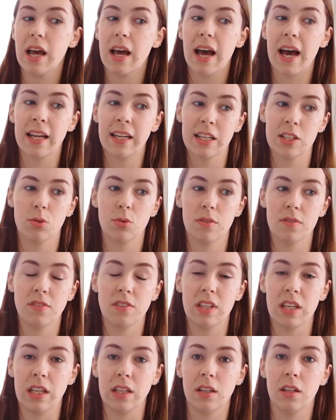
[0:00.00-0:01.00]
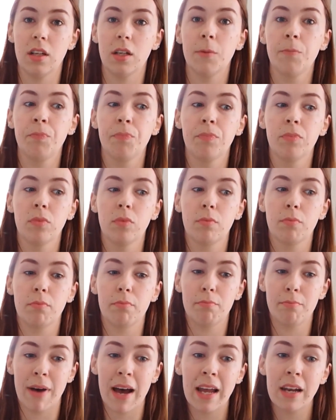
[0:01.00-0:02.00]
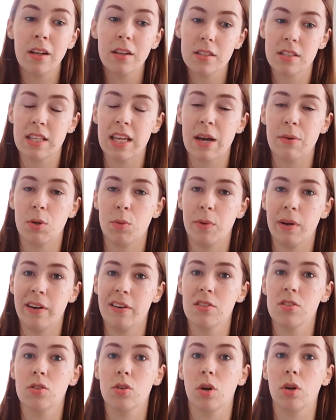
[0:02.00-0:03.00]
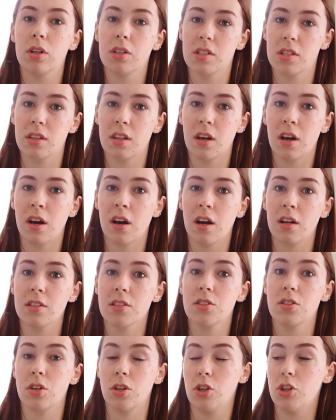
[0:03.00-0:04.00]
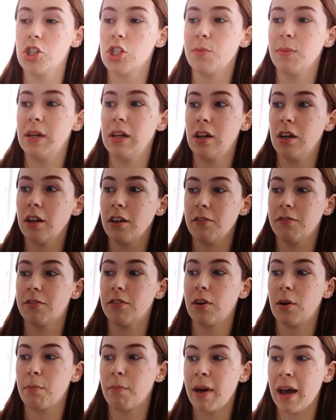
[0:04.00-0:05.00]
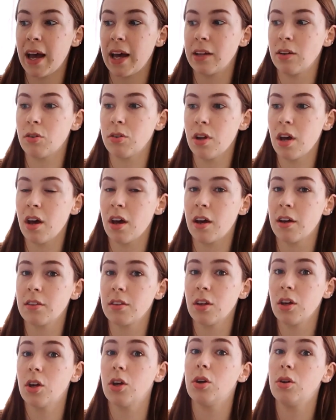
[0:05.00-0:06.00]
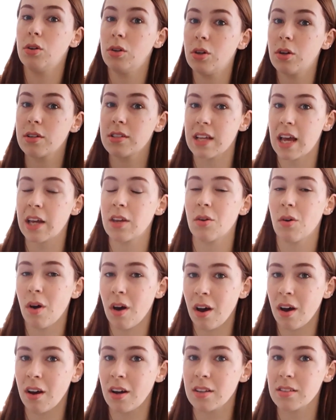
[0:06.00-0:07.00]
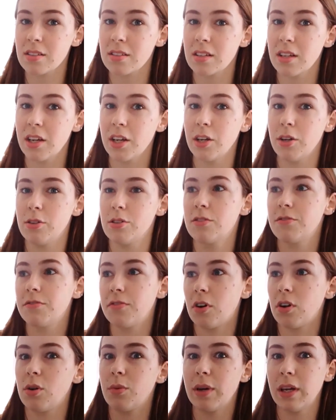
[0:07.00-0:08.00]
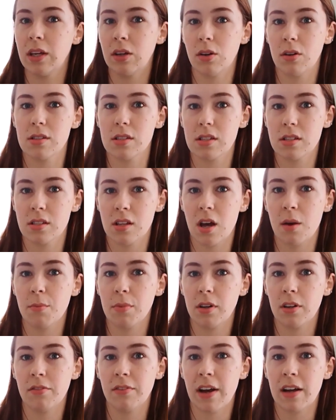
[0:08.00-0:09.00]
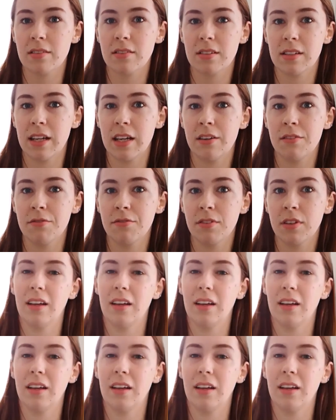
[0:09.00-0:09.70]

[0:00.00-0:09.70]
And as we've seen, man looks at the outward appearance, God looks at the heart. So you should be looking for a man on earth who looks at your heart, who's following God's example of how to live.